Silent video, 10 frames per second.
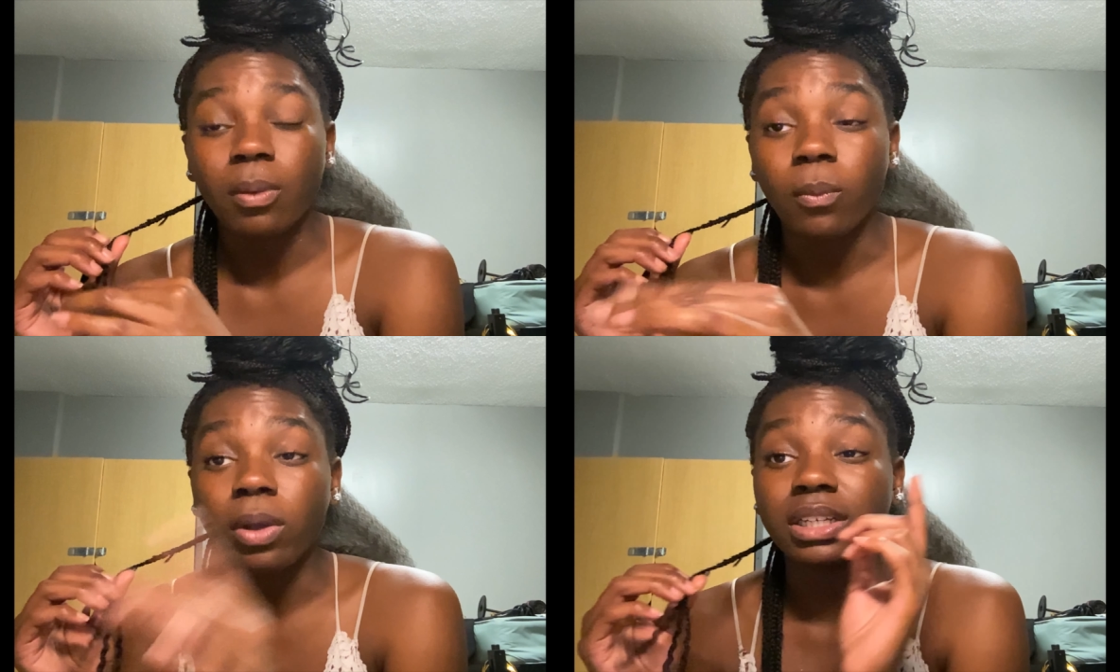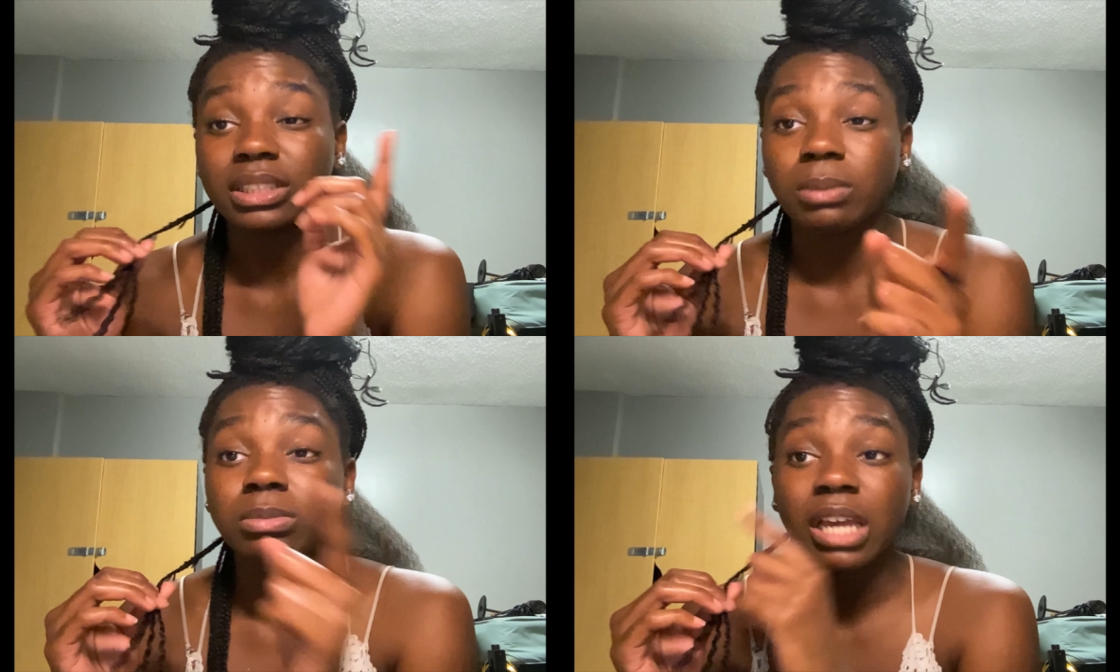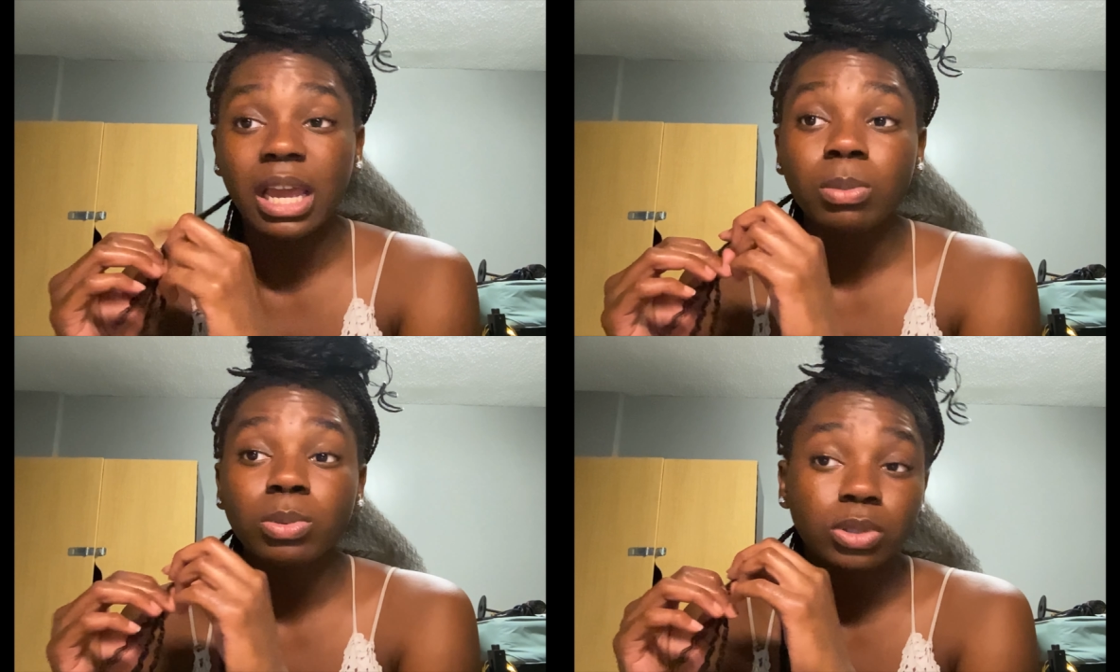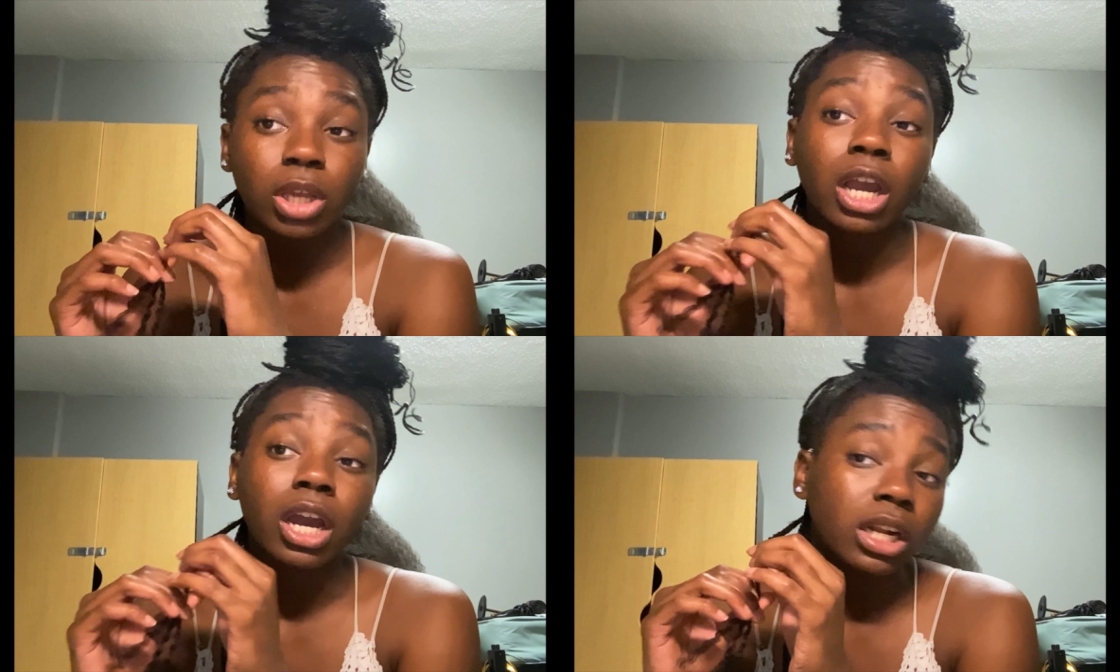Because mm, them tables
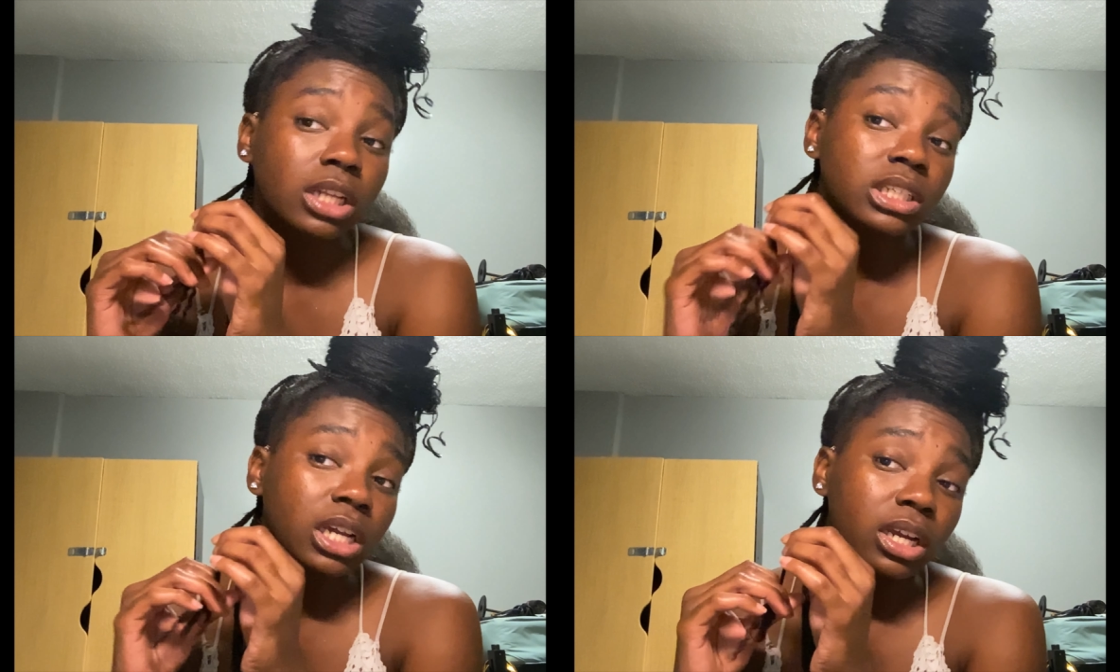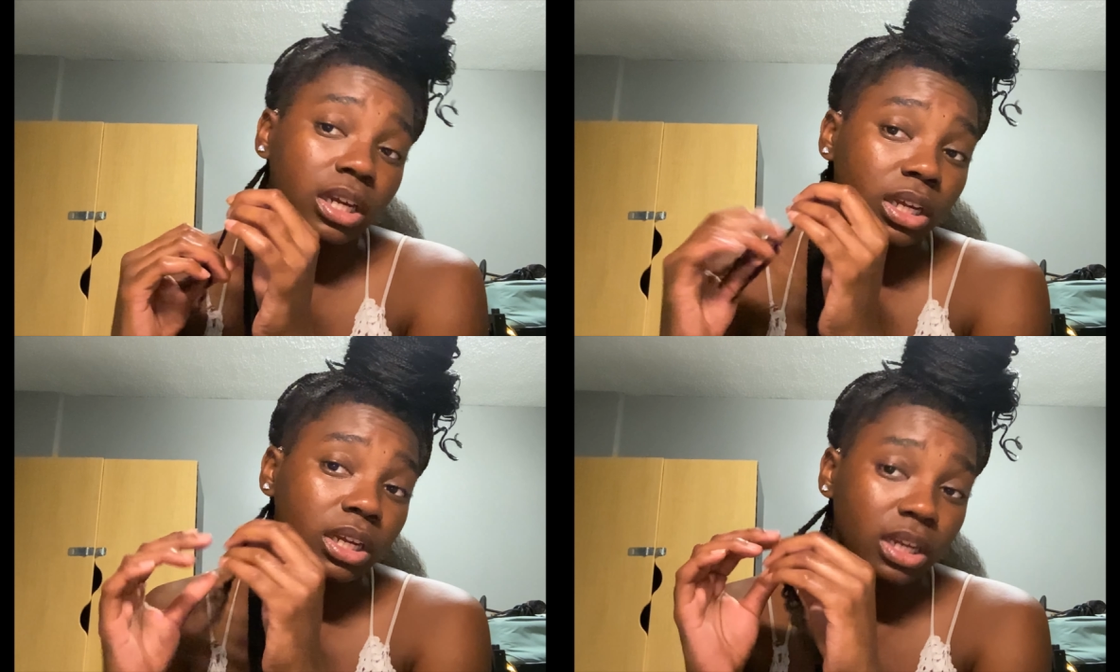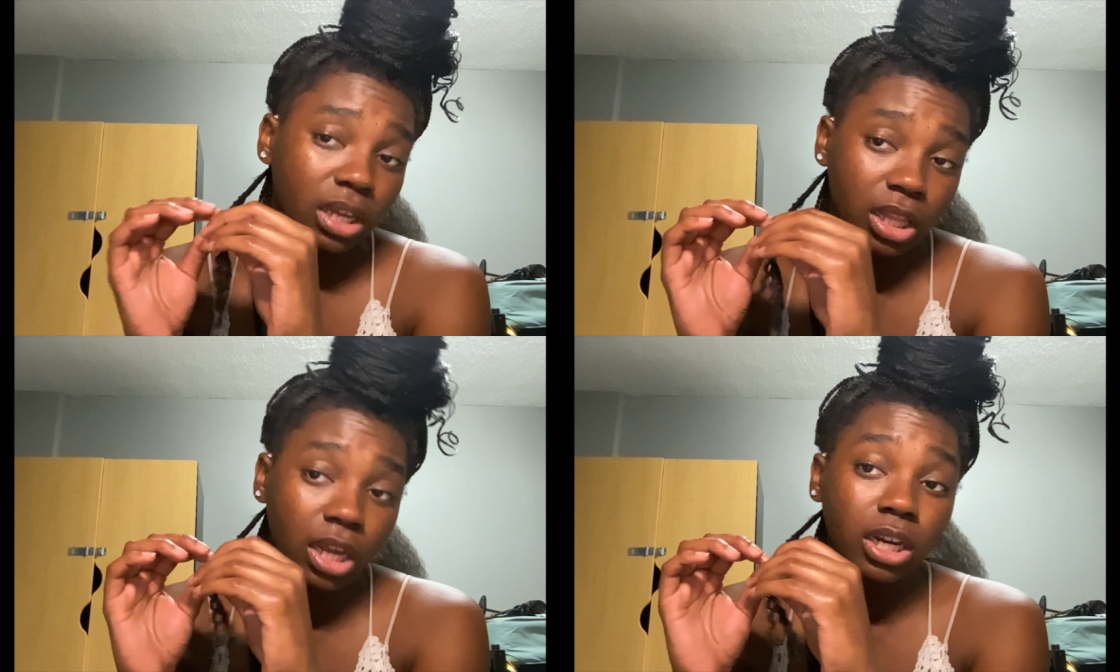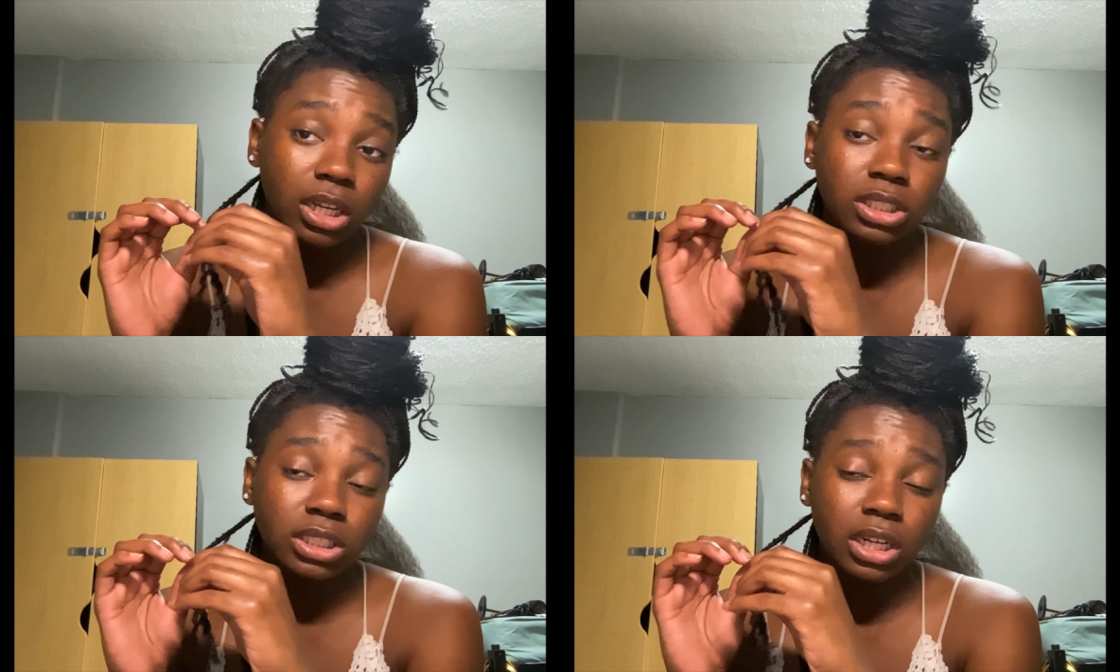are going to turn. They're going
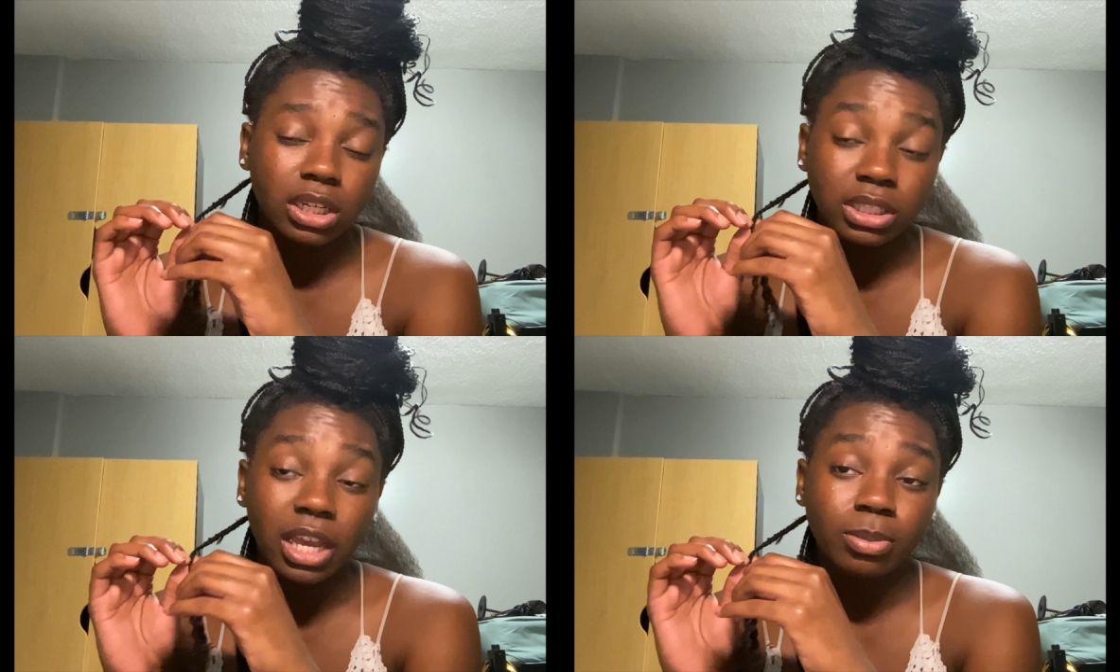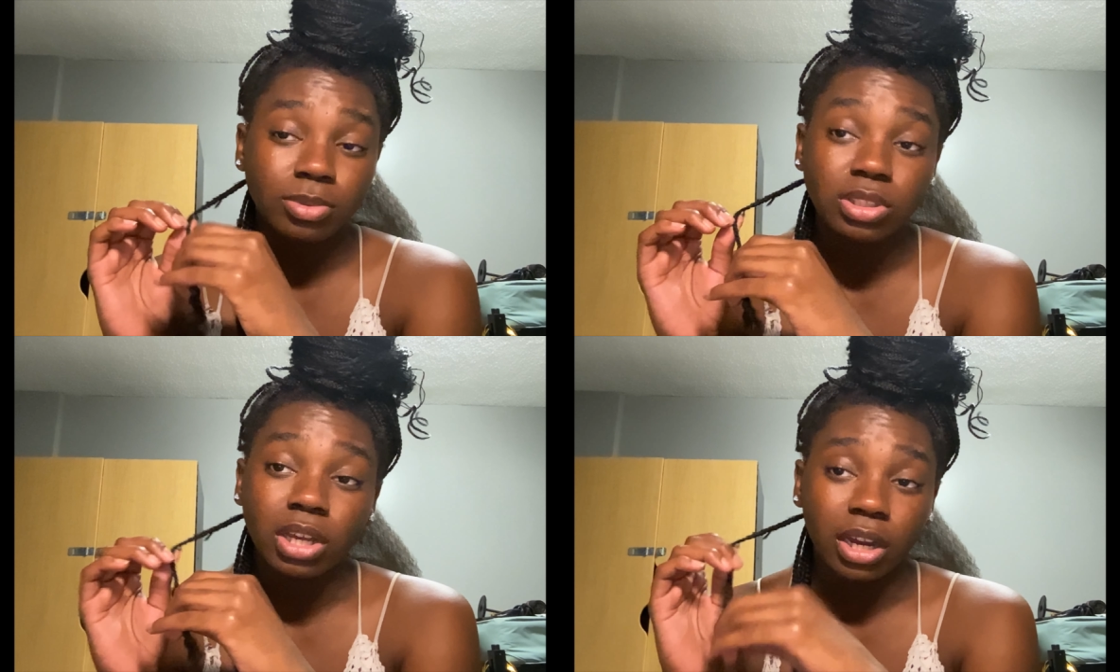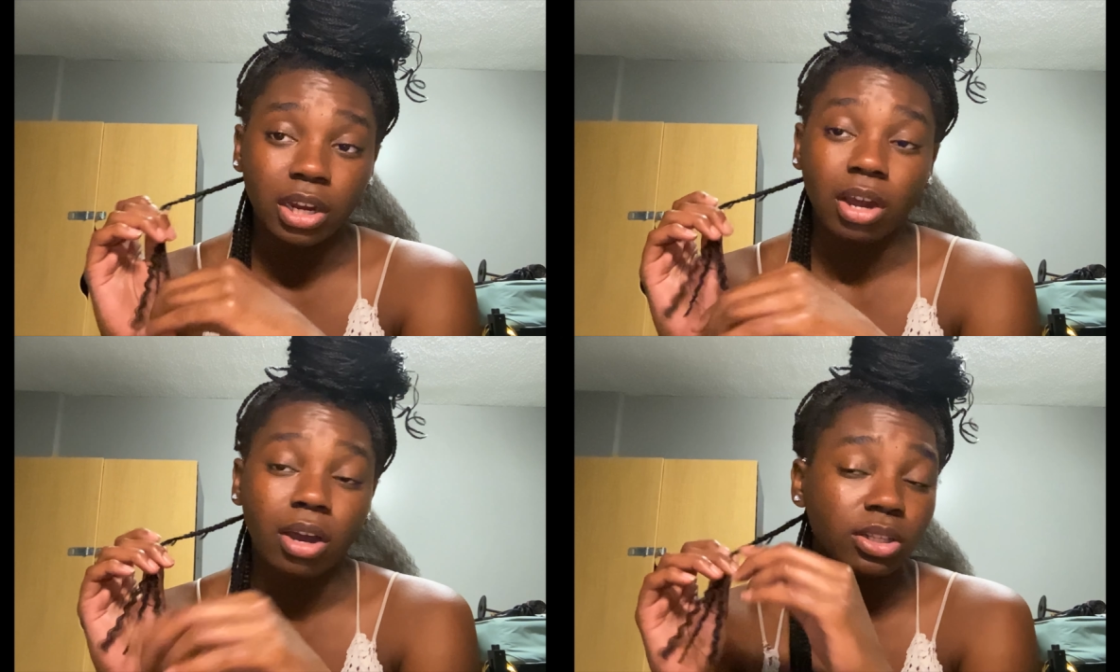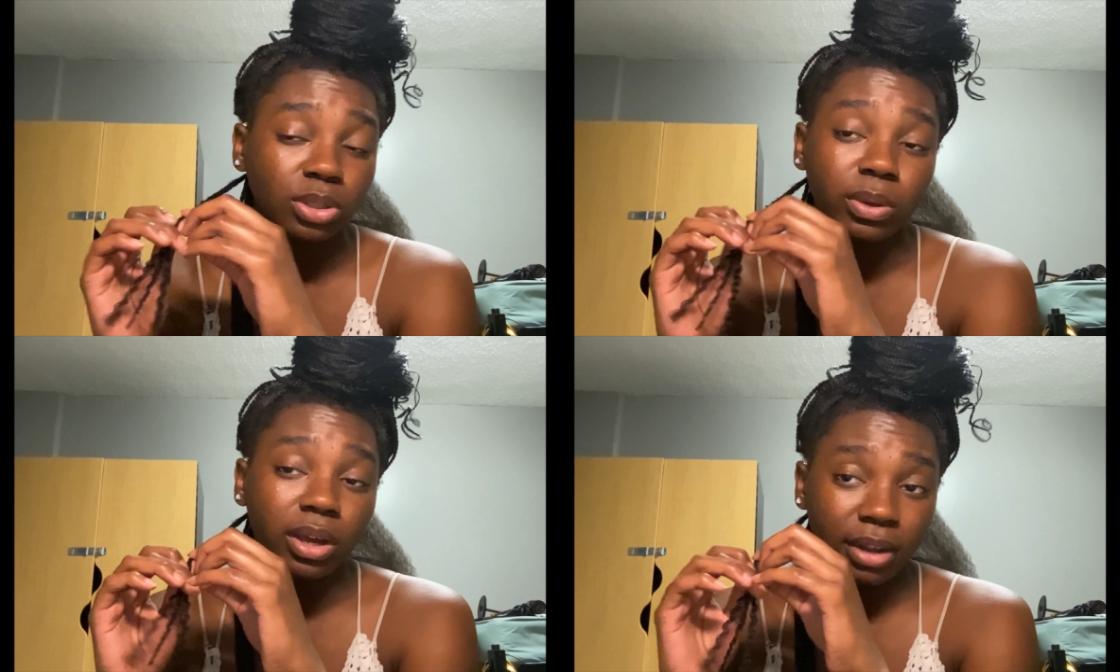to turn. Tables turn all
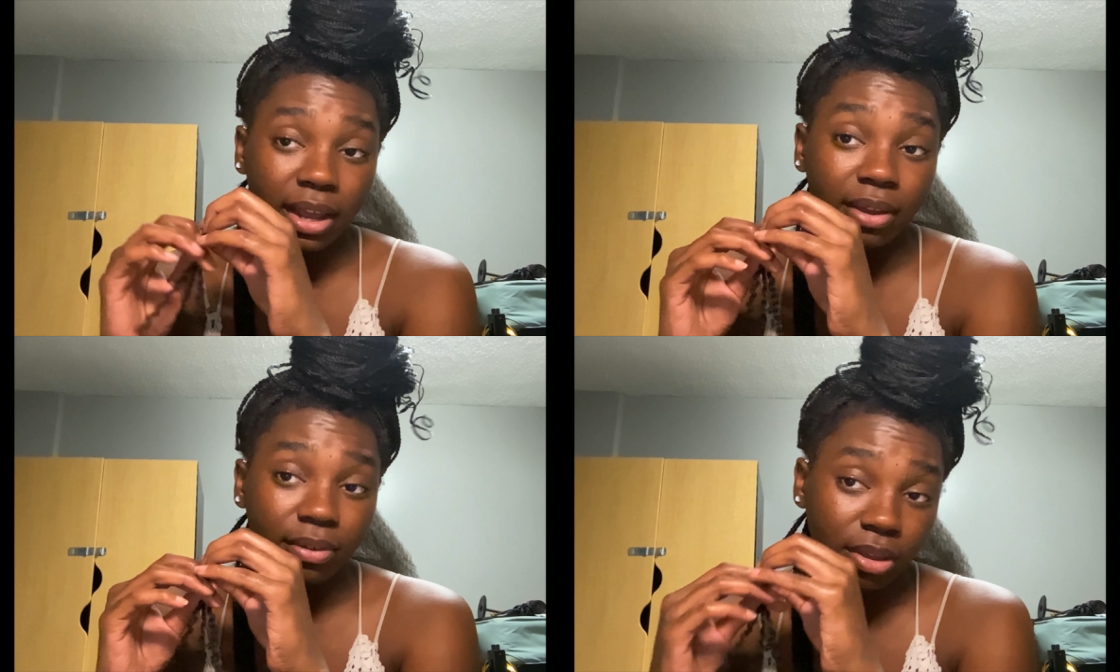through our life.